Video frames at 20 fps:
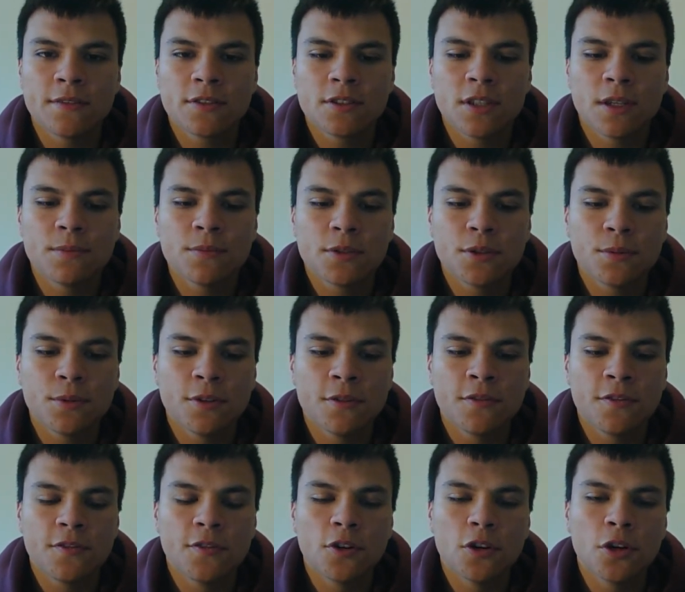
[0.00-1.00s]
some sort
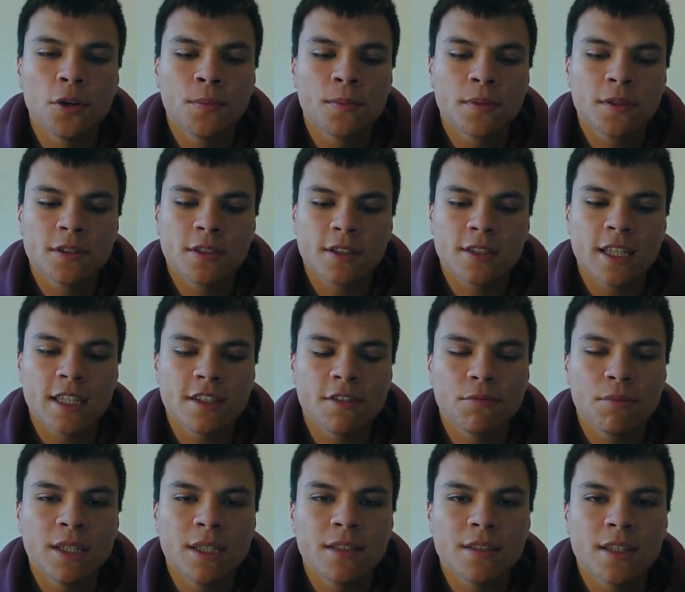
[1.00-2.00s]
of form,
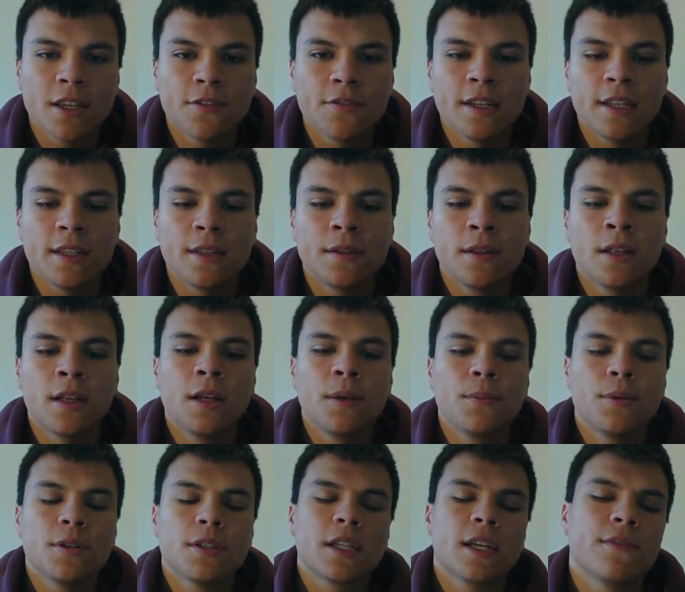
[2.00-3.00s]
successive wins, hopefully
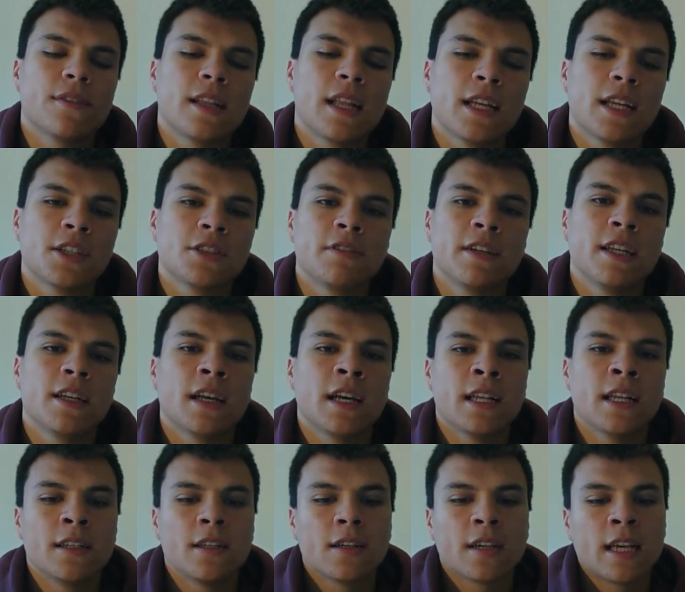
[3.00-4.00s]
put together that streak
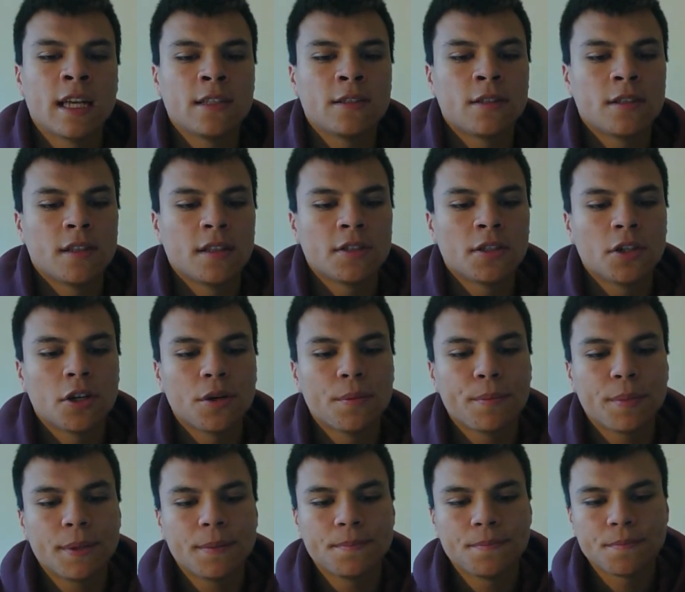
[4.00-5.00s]
and get to the
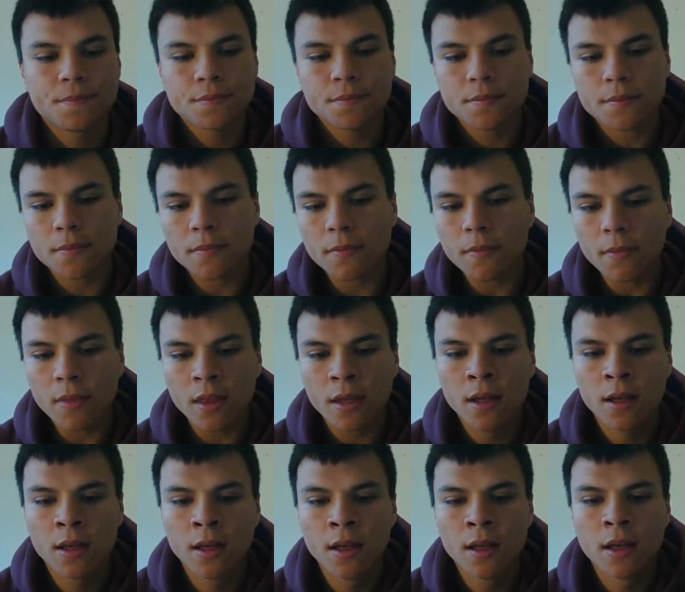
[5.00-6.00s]
top.
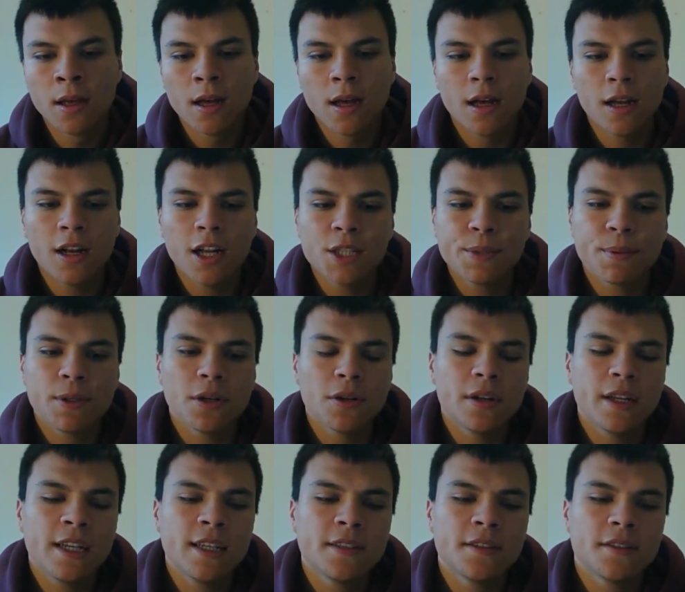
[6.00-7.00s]
Last but
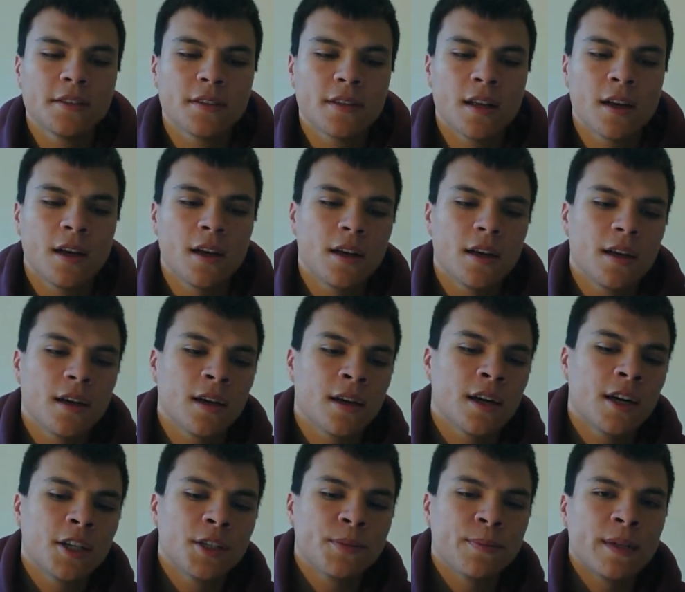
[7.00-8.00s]
not least, a
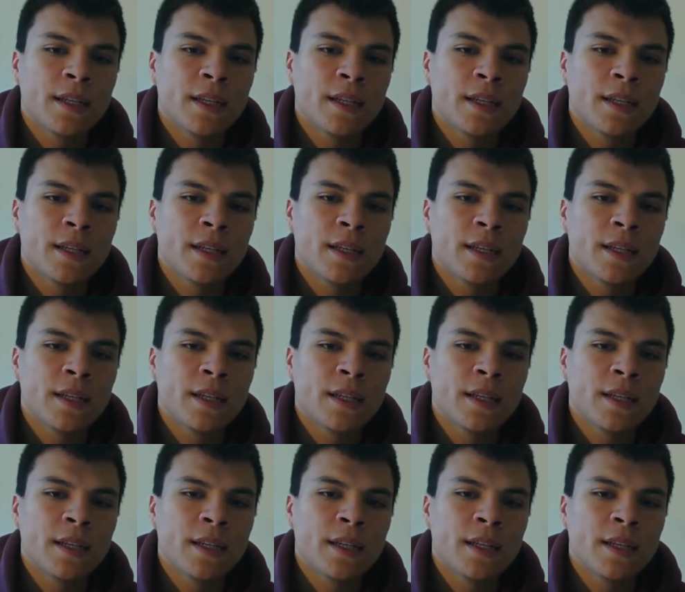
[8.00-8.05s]
guy who's